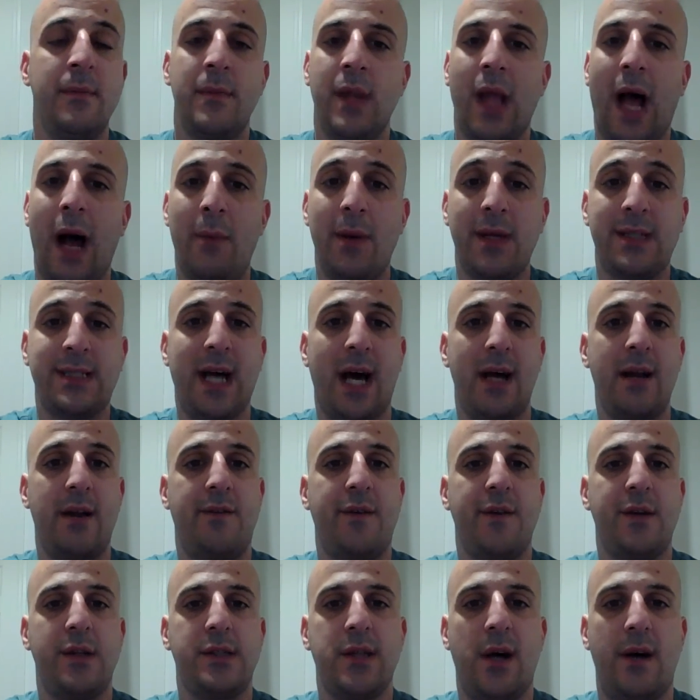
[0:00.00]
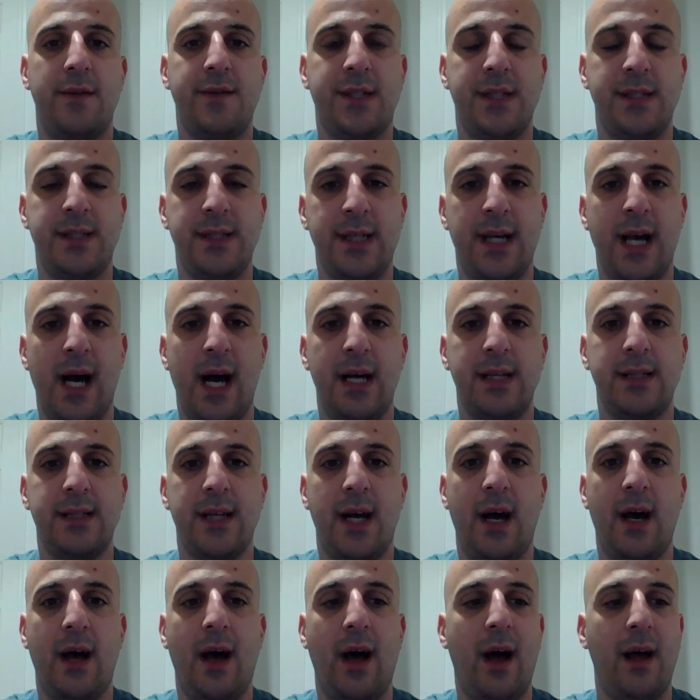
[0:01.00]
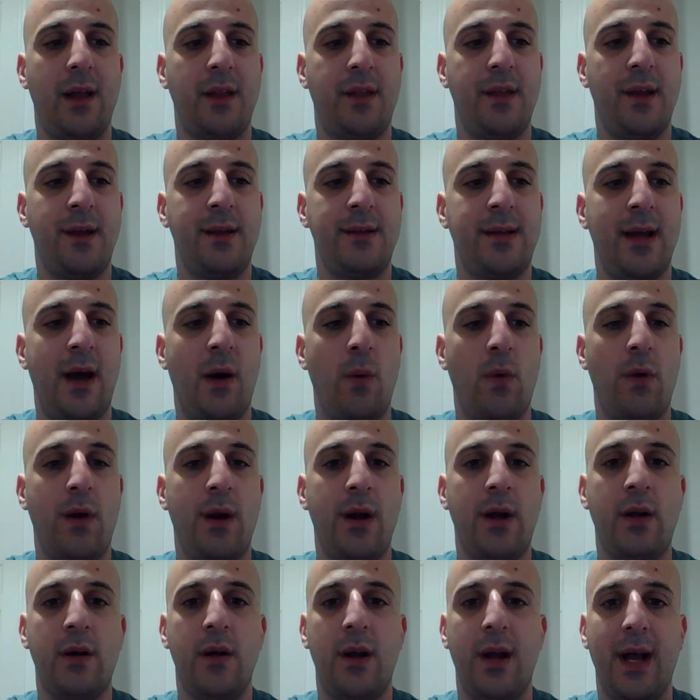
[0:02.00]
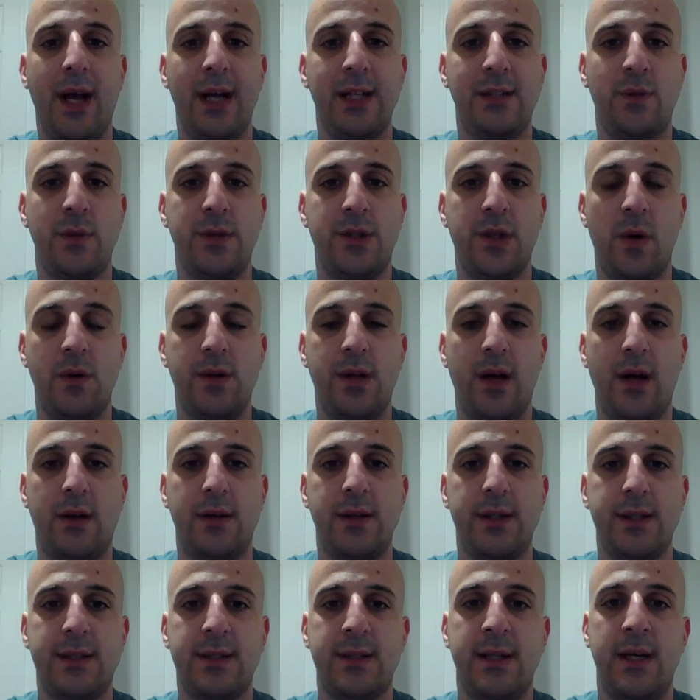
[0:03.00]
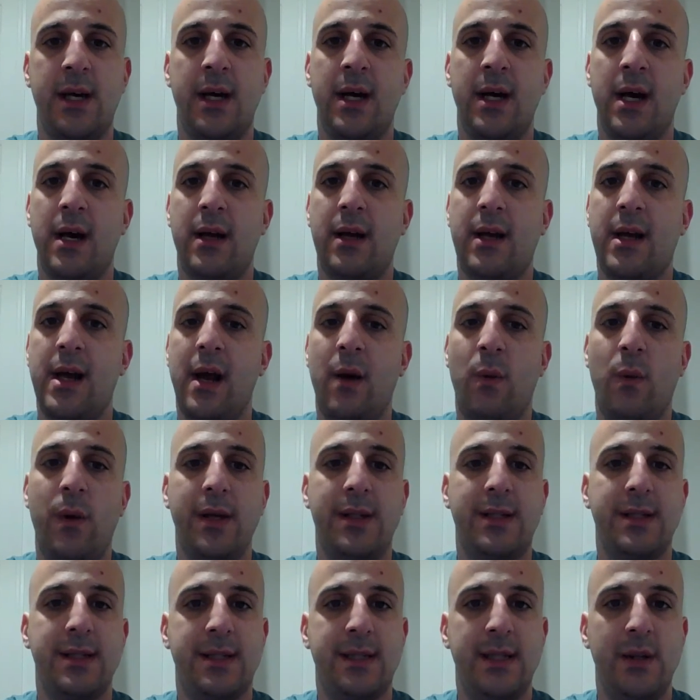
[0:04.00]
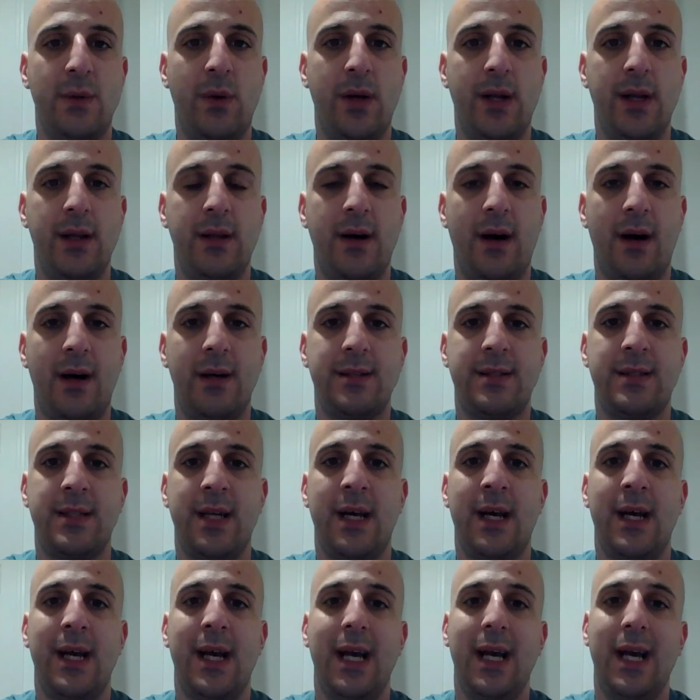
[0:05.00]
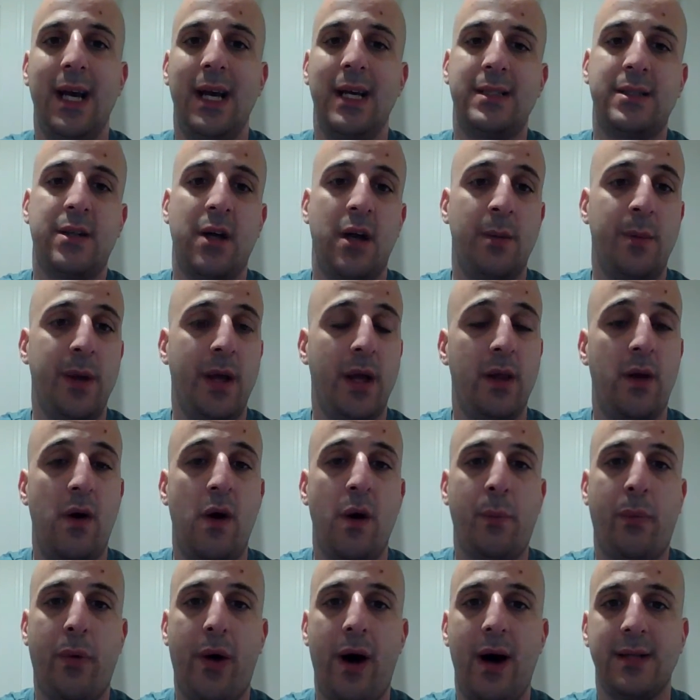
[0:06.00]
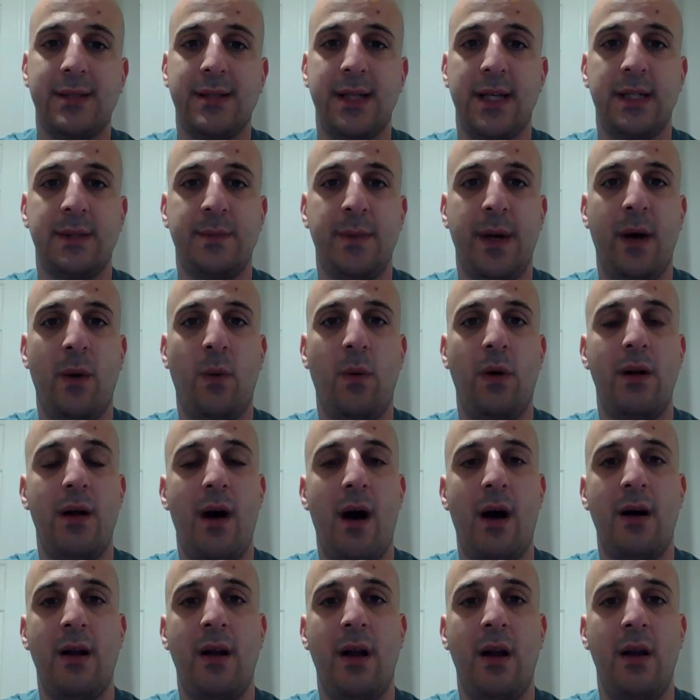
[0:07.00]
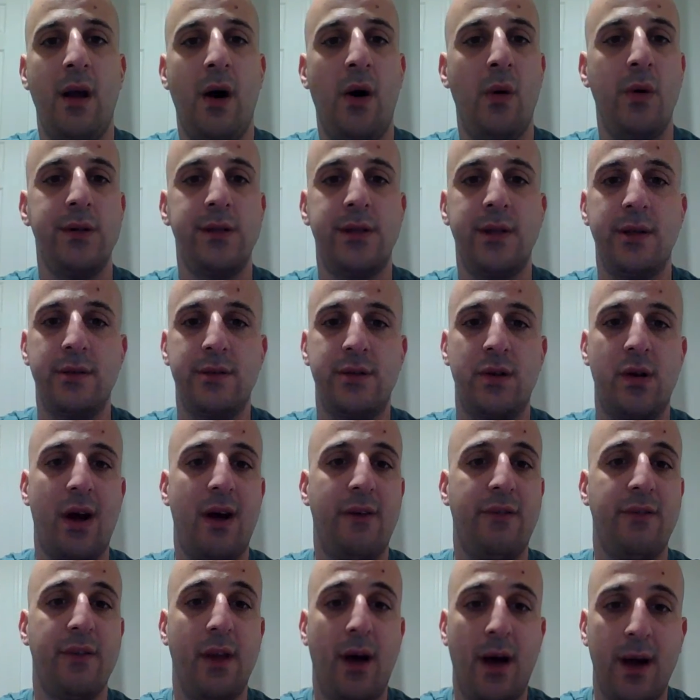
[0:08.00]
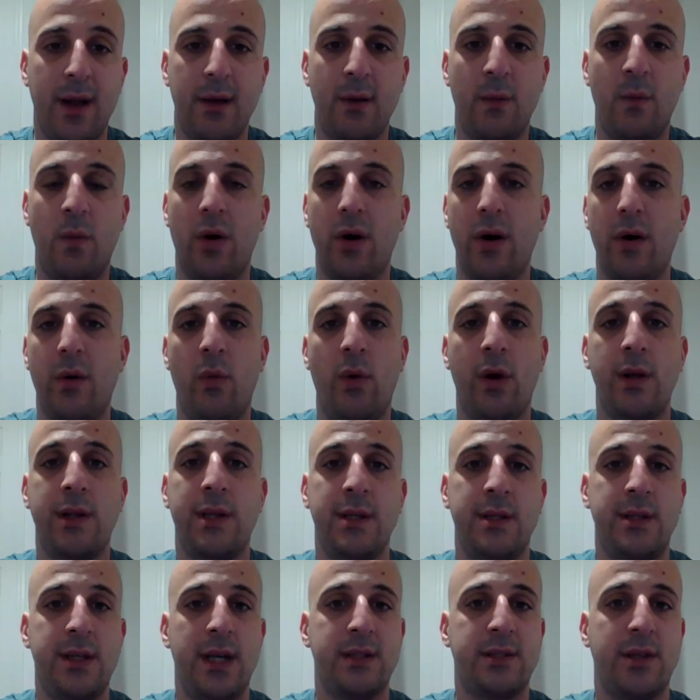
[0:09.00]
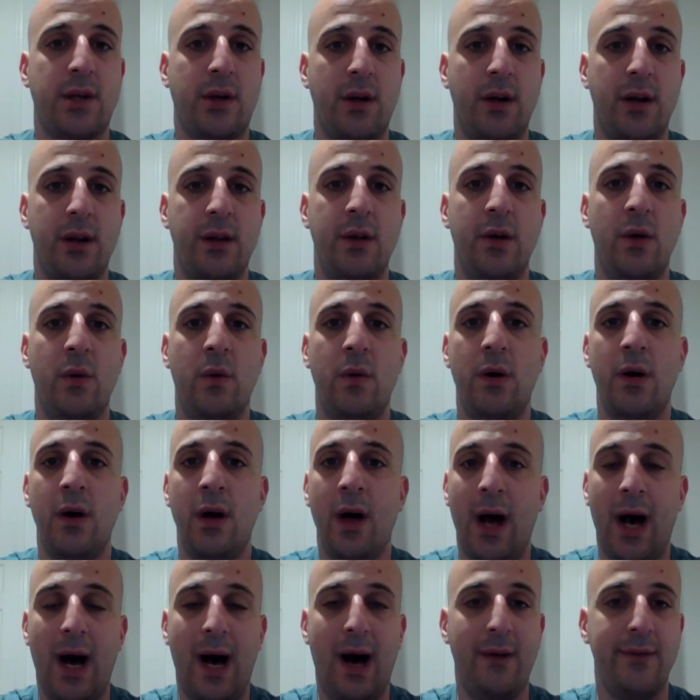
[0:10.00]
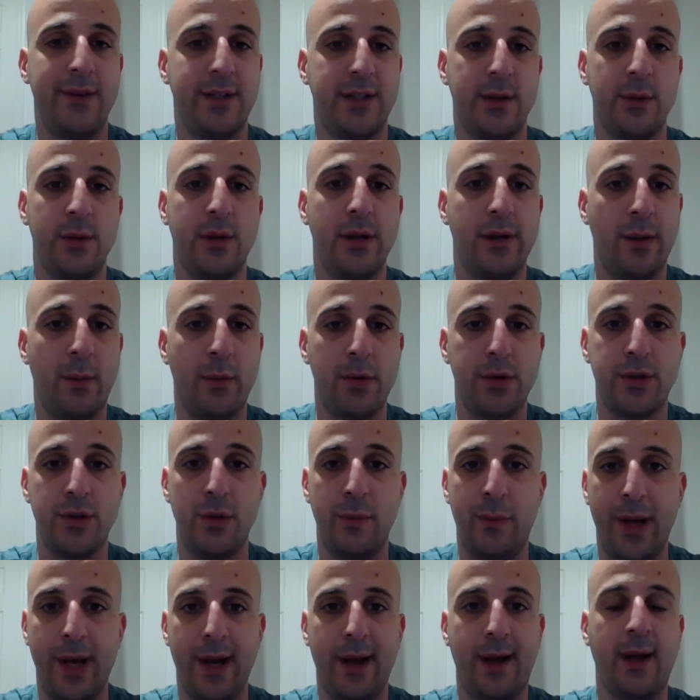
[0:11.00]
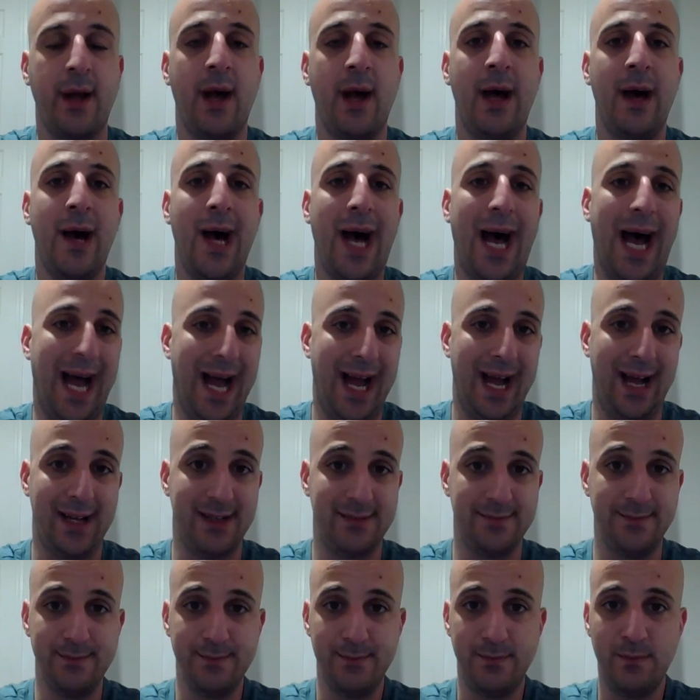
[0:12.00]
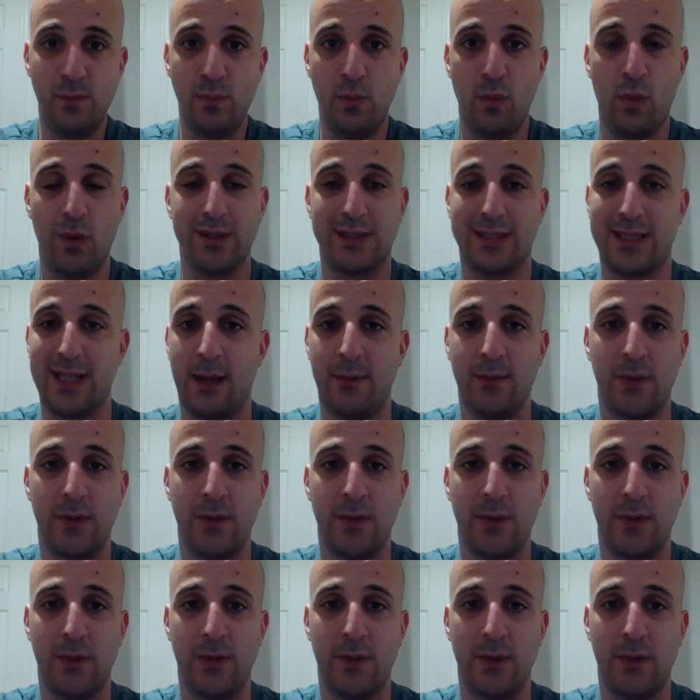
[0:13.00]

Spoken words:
I'm excited for this offseason, guys. I think that we're in good hands with Joe Douglas. Can't wait to see what he does. It's going to be a long process, man. We're not going to know until draft night what the Jets are going to do, obviously with the number 2 pick. And with Sam